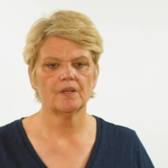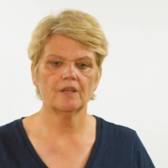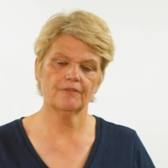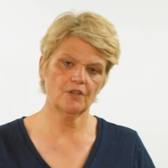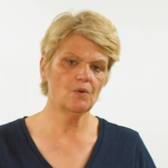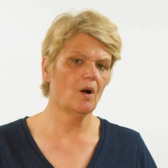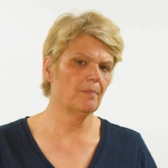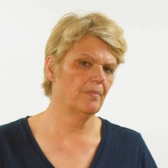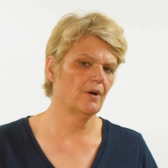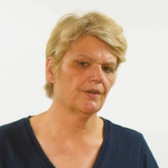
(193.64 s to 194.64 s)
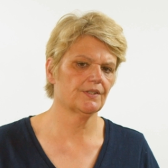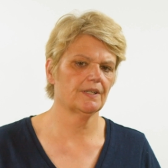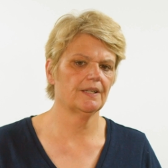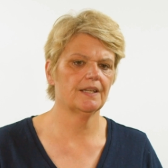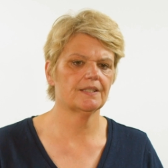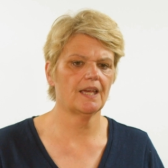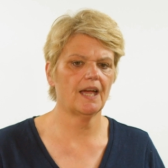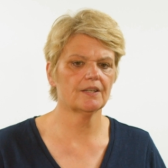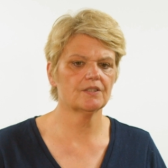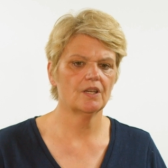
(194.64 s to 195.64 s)
If you are personally
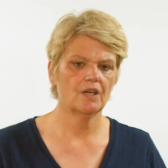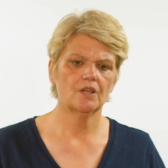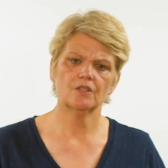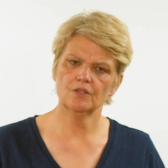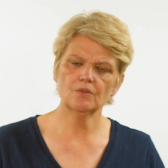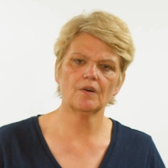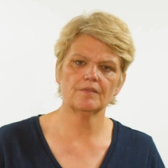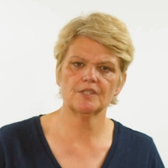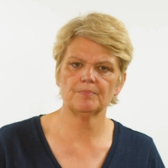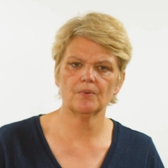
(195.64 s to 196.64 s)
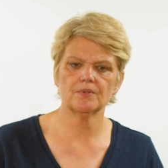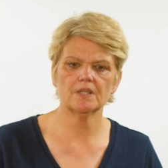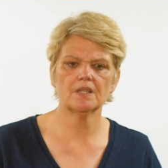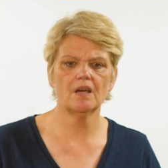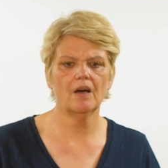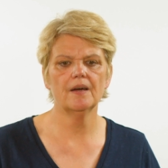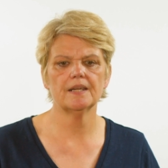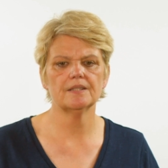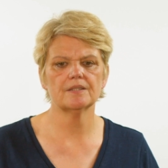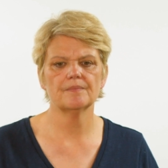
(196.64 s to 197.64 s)
attacked, do not respond in
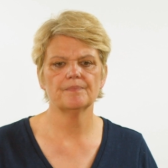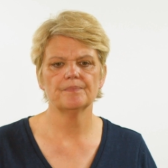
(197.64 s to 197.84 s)
kind.